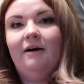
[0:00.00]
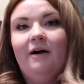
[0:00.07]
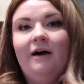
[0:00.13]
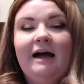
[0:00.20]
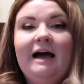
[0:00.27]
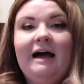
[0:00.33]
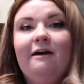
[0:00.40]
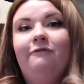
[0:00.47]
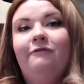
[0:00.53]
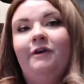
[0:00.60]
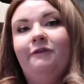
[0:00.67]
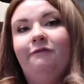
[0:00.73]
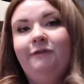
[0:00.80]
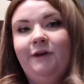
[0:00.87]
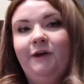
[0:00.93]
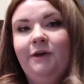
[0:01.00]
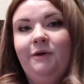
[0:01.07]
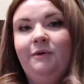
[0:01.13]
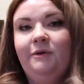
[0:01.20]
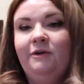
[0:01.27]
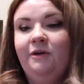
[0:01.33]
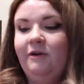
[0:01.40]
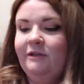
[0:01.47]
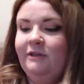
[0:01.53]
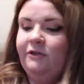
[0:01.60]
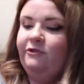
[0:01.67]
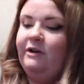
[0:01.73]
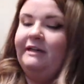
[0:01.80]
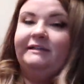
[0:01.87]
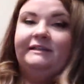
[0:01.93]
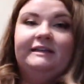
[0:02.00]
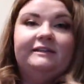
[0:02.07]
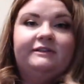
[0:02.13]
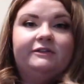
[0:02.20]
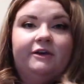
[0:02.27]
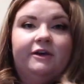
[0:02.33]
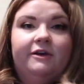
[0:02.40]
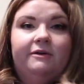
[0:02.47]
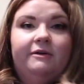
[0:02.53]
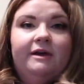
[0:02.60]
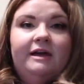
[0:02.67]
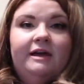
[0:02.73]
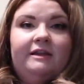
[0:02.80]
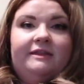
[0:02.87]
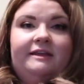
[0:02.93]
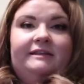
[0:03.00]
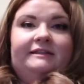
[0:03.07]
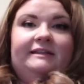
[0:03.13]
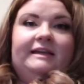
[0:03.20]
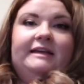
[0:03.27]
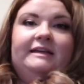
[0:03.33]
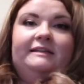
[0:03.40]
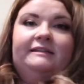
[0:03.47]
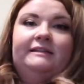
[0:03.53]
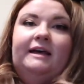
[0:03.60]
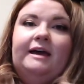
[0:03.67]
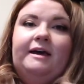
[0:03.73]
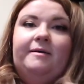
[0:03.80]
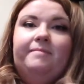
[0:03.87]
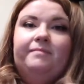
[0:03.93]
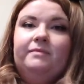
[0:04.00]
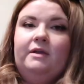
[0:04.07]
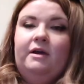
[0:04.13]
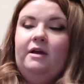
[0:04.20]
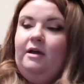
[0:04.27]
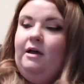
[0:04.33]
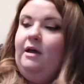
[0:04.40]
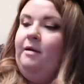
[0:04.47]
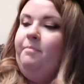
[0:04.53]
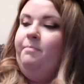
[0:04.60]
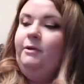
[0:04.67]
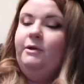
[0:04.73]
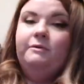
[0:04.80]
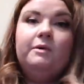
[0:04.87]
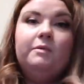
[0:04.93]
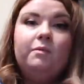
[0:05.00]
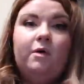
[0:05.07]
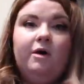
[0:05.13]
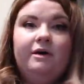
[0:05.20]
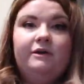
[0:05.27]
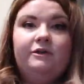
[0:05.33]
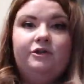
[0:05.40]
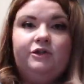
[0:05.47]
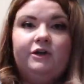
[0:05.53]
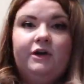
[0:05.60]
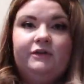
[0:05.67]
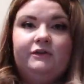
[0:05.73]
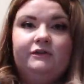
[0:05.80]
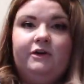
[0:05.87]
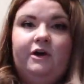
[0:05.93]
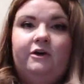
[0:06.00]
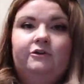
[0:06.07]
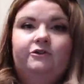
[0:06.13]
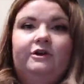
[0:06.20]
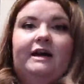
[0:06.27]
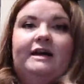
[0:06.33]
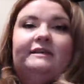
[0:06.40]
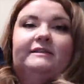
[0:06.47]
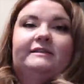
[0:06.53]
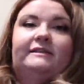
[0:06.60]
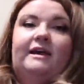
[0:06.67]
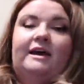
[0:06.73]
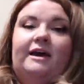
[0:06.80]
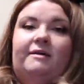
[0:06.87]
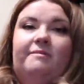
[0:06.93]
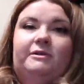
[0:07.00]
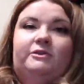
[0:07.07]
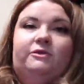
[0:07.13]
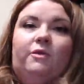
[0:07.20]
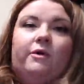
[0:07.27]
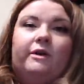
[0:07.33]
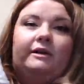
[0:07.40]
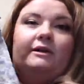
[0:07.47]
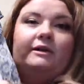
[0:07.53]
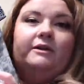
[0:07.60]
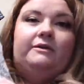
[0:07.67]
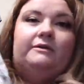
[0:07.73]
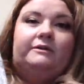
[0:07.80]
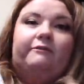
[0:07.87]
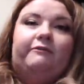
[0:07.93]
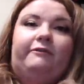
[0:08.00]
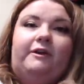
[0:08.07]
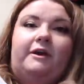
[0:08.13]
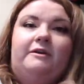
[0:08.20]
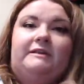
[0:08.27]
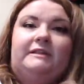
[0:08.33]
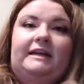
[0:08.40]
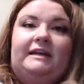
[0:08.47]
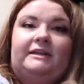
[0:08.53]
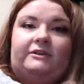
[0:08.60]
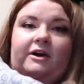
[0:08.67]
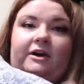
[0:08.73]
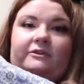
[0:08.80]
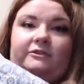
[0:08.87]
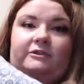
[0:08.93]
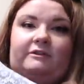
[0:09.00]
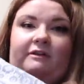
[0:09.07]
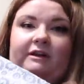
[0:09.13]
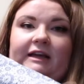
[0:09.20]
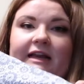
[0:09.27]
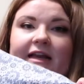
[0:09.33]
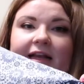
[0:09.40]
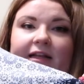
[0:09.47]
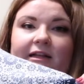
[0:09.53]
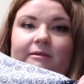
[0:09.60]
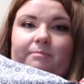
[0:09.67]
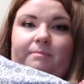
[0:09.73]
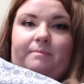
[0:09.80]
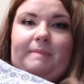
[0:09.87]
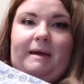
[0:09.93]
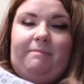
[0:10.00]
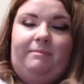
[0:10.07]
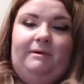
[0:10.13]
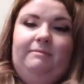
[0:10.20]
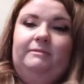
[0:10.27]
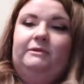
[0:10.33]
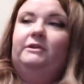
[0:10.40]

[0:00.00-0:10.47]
I have a few nicer dresses. So this is um, a blue and white shirt style dress. Um, it's quite loose and floaty. It's got sort of like a little peplum